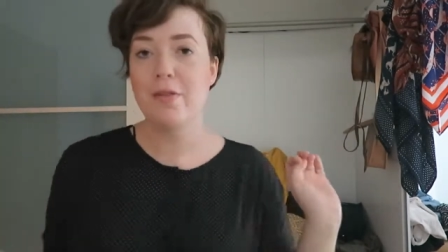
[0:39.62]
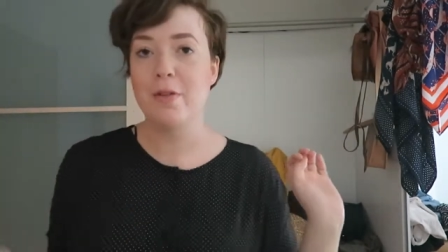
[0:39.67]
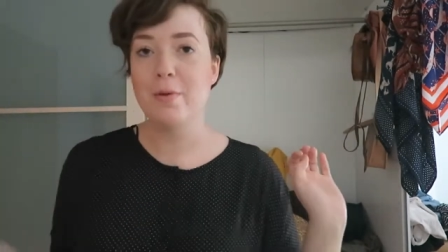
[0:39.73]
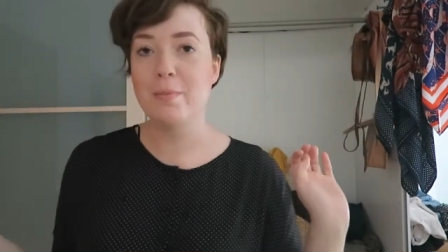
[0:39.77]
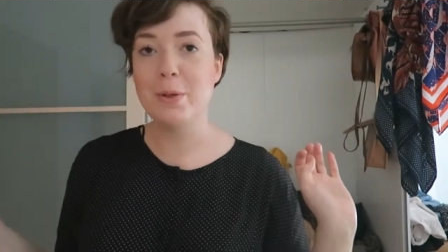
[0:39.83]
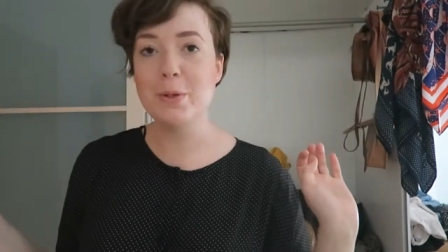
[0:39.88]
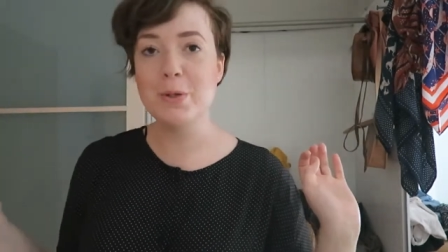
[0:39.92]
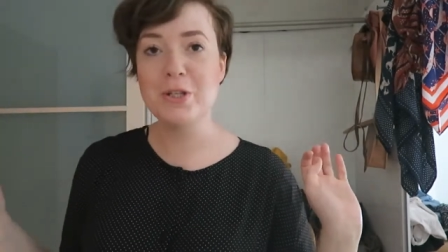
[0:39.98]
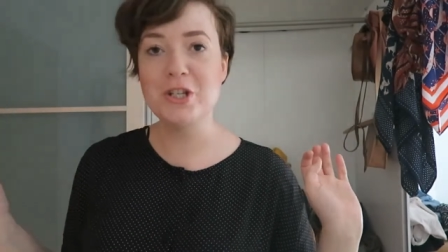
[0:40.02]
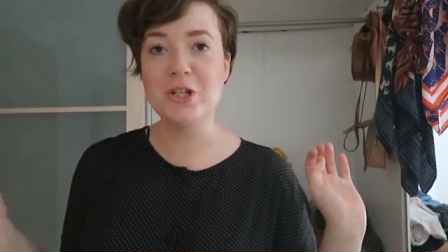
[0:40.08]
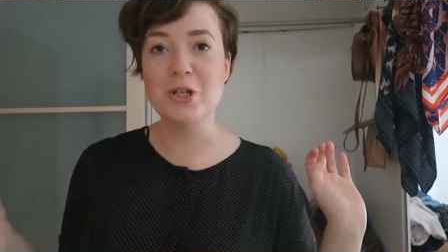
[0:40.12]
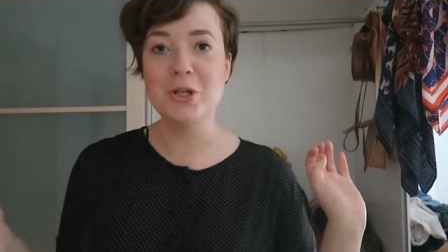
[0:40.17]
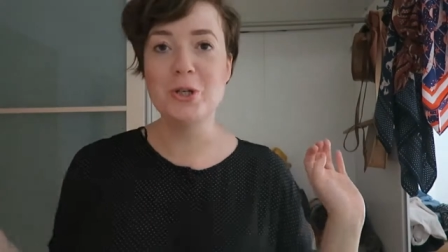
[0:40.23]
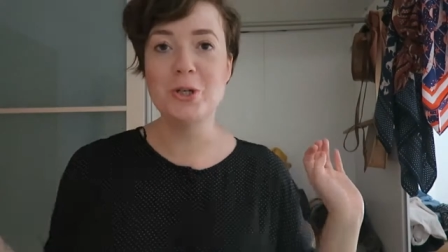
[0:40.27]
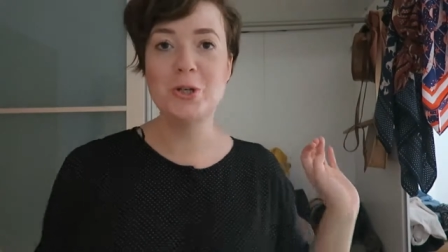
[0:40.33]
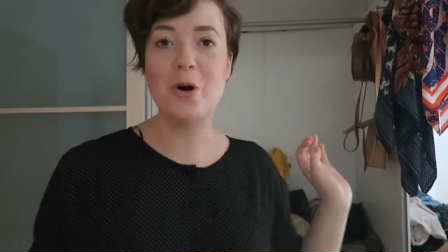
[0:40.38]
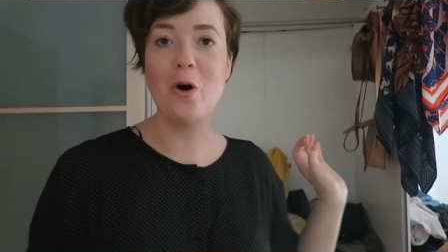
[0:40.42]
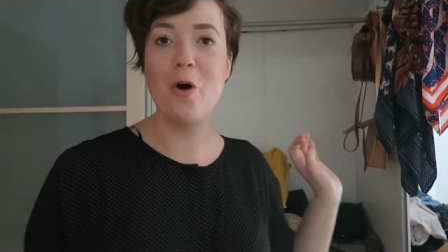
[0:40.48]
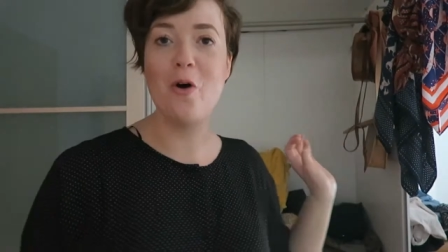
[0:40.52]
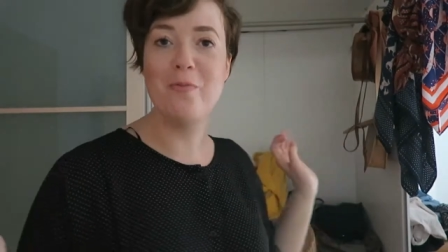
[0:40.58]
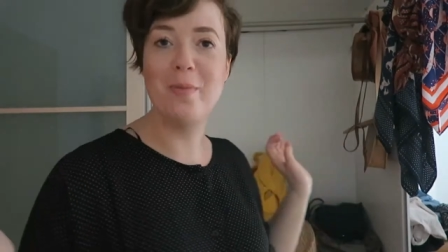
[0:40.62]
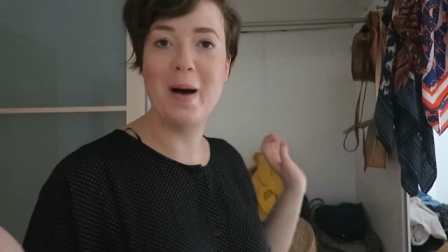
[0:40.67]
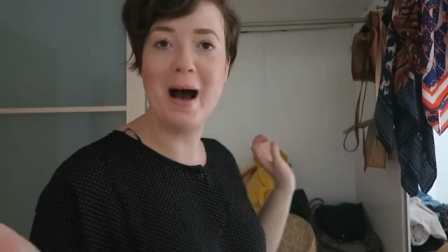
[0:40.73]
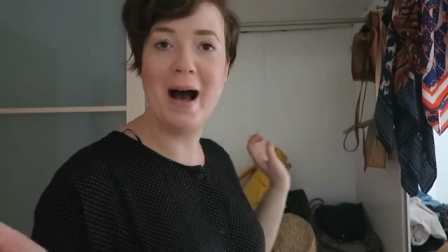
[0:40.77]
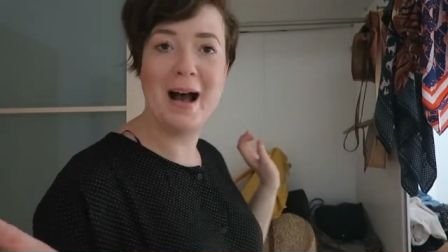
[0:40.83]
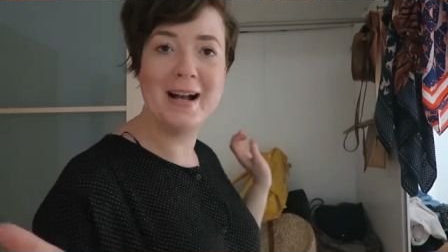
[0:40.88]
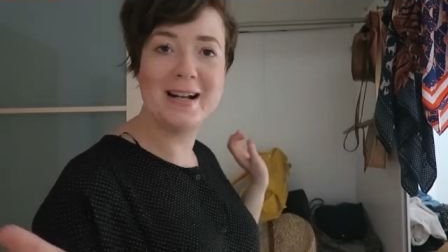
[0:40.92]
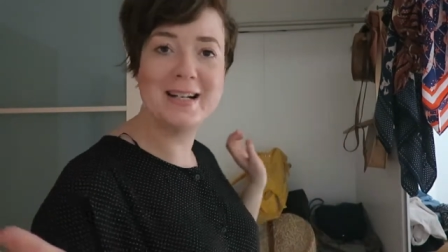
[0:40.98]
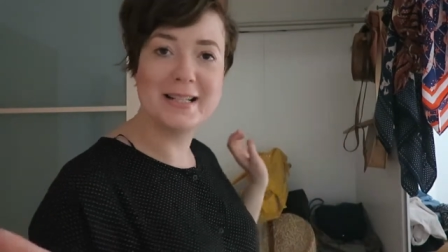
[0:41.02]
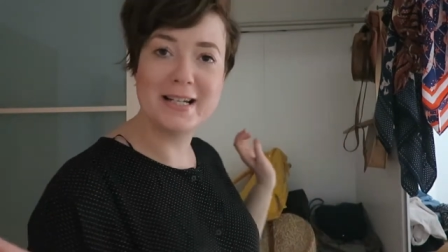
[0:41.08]
the multitude of
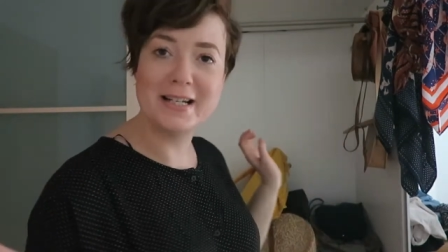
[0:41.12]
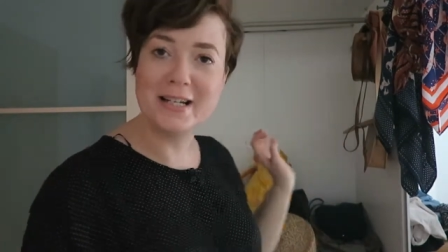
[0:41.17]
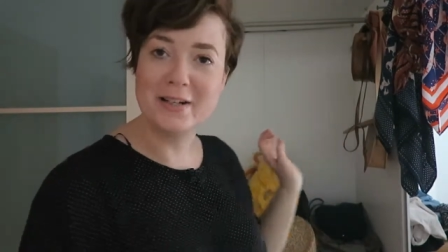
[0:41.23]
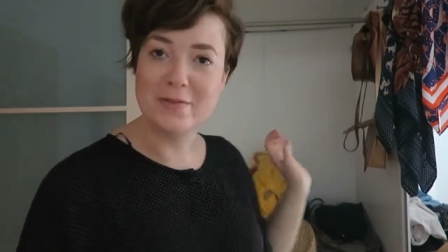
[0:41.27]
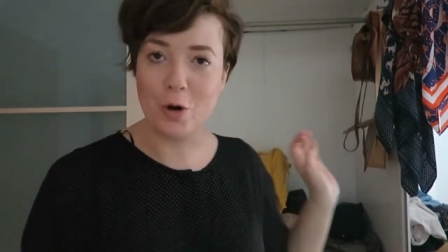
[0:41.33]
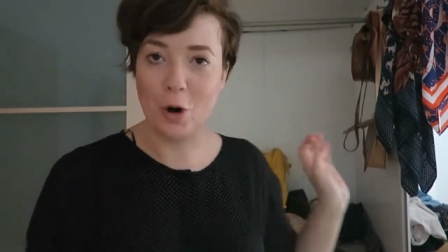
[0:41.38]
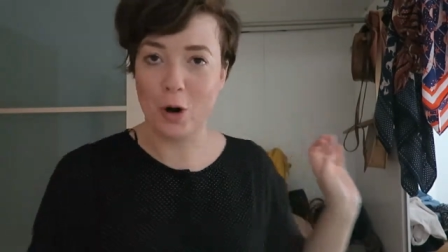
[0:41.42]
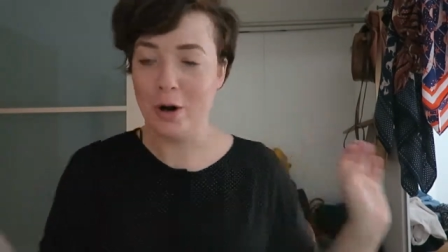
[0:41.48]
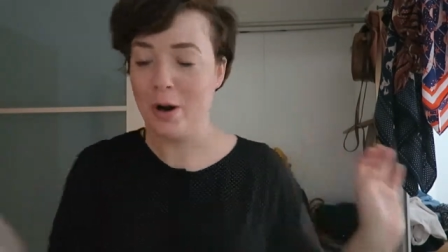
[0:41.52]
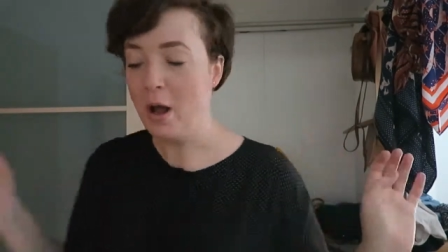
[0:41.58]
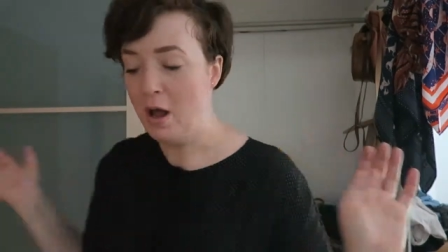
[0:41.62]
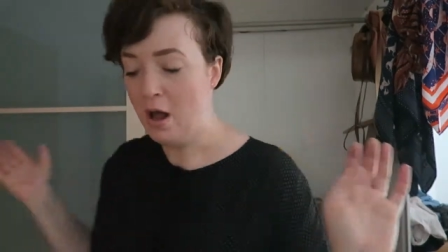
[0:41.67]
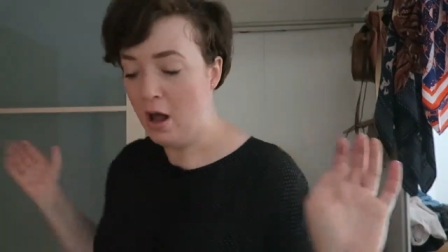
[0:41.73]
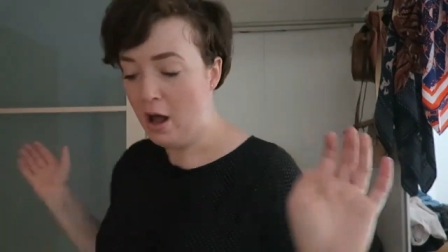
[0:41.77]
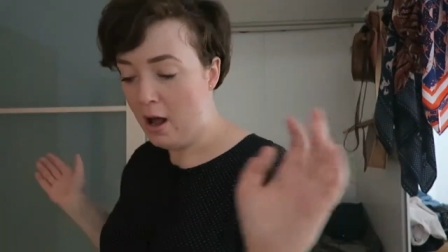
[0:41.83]
bags that I've got.